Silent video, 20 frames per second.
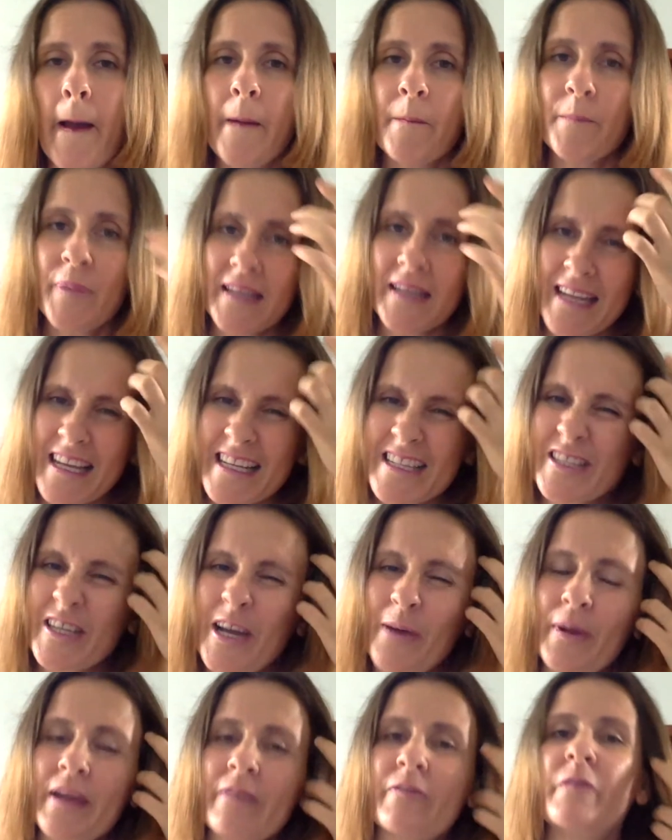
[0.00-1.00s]
But let's go
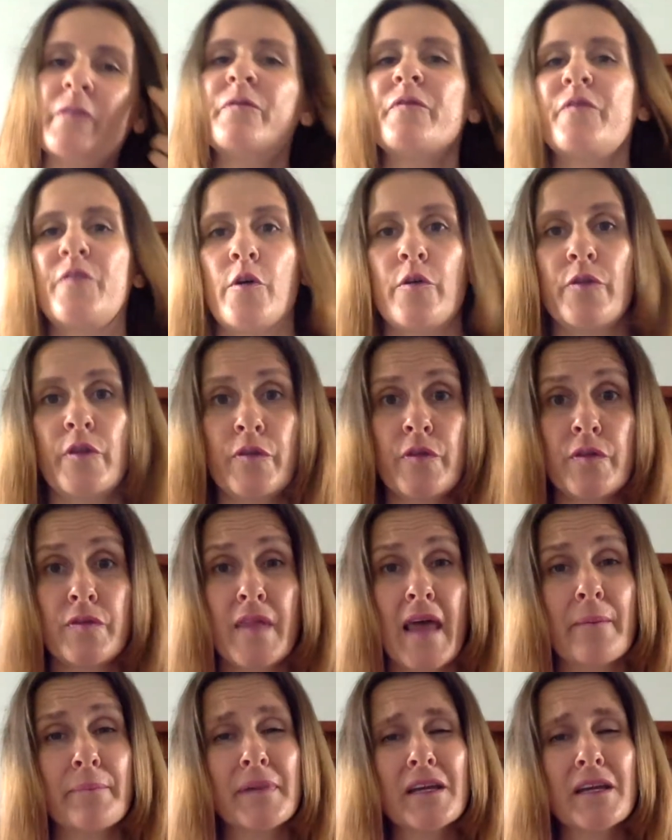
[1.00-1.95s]
even further than that,